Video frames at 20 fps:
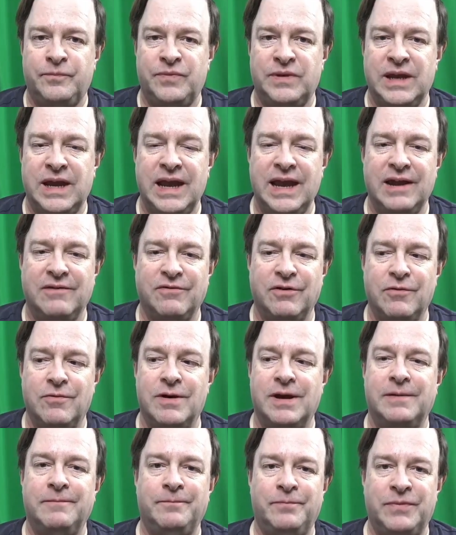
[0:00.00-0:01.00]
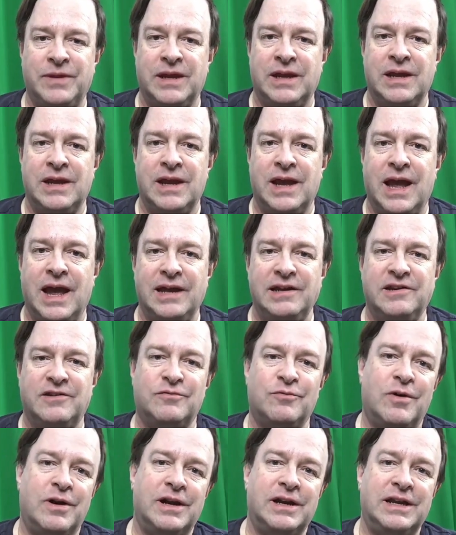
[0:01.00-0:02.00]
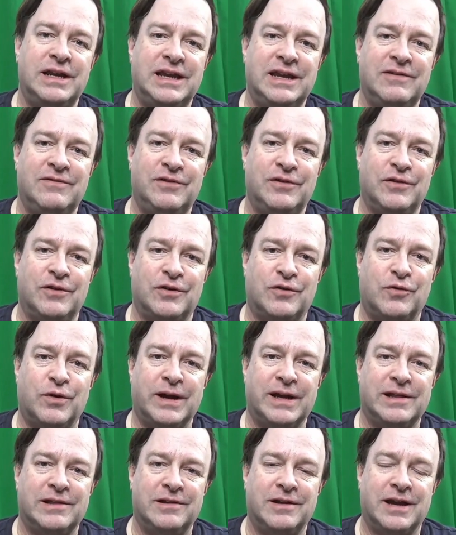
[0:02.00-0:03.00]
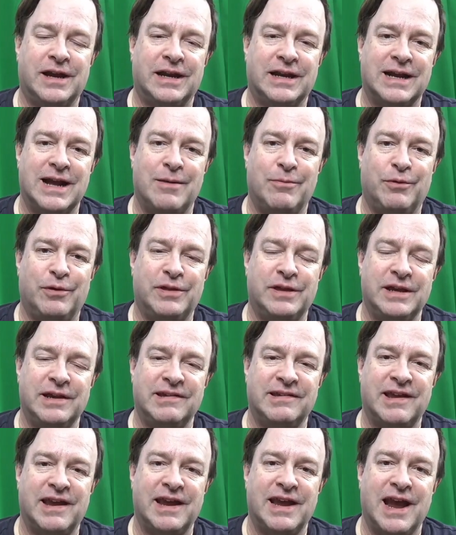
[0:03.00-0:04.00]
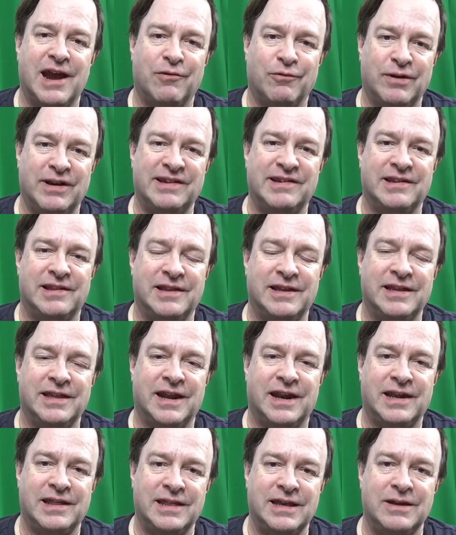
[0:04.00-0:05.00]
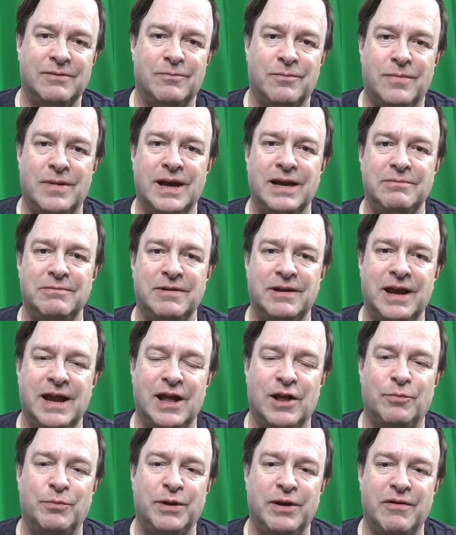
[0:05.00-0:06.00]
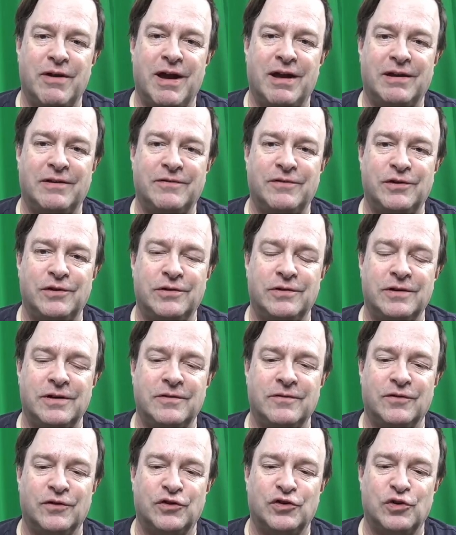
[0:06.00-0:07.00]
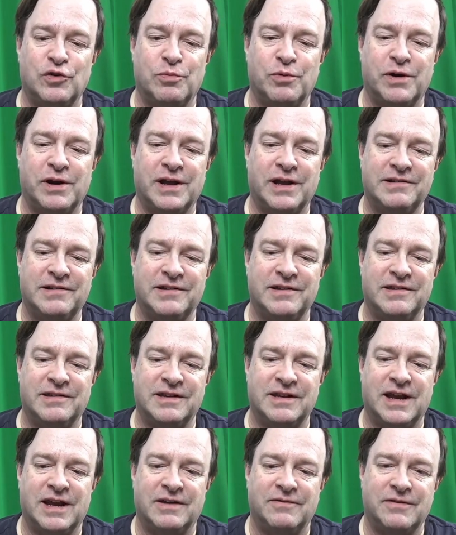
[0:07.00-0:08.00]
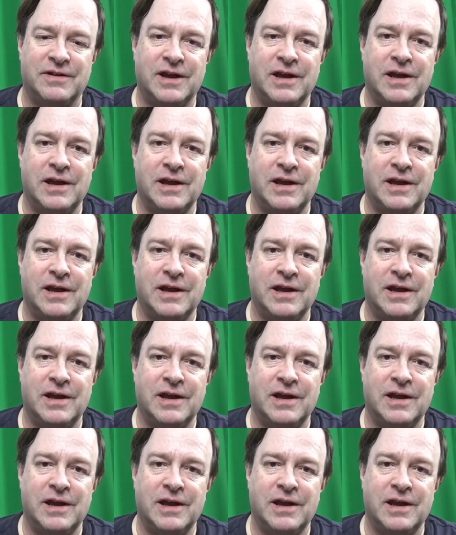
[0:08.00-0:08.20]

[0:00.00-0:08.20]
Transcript: Hey everyone, I just wanted to give you a quick look at a couple things I got recently that I think might help you out if you're doing virtual production stuff.